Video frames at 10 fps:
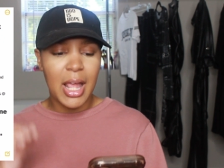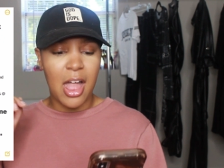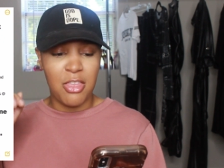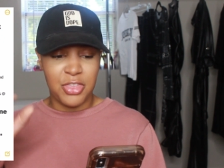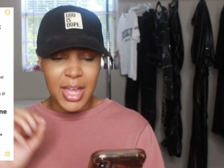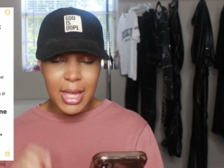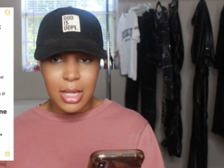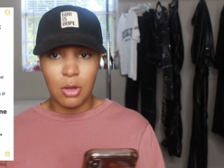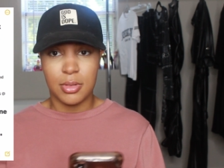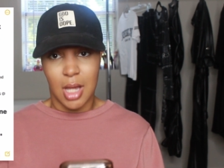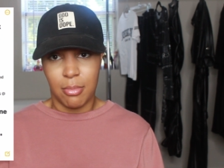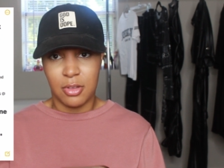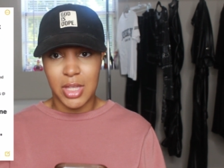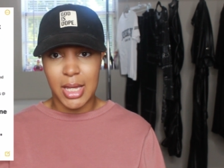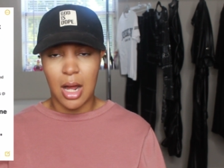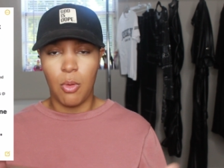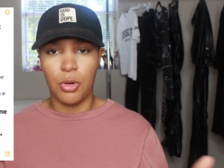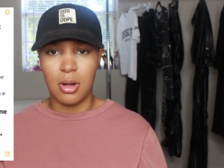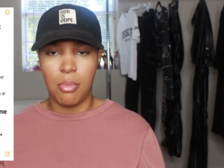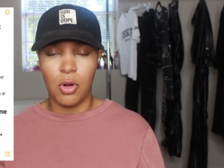And then on top of that, I
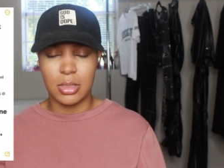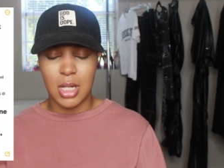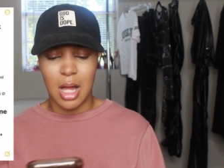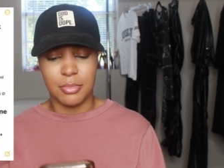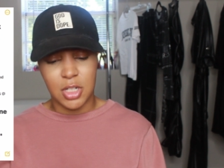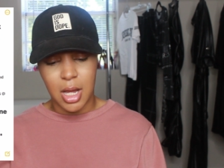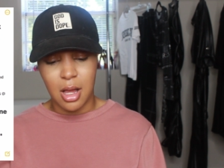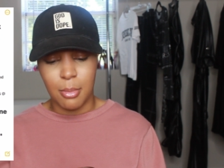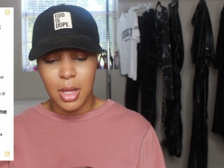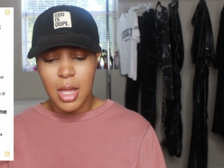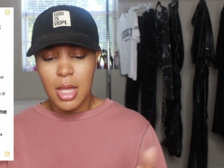work a part-time job.